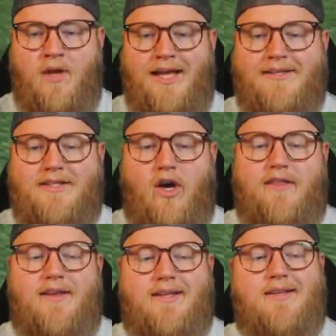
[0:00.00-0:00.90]
So I
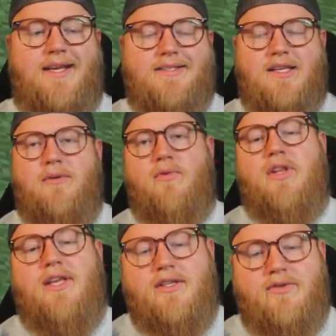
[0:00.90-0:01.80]
think that that's going to be
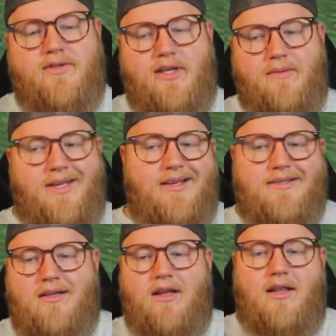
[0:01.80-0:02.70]
really interesting
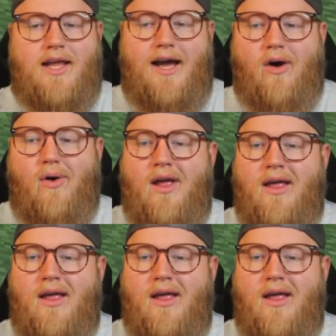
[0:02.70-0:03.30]
because it'll allow